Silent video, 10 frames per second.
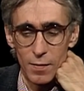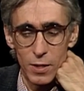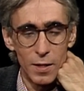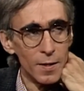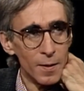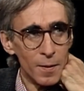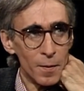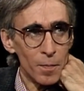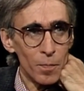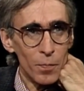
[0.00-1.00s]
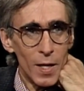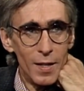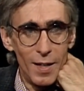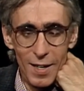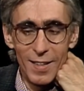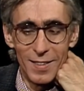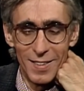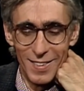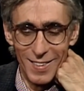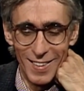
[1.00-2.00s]
And he's no longer in the theater either, is
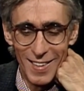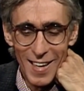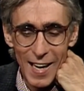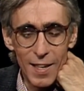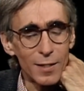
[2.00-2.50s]
he?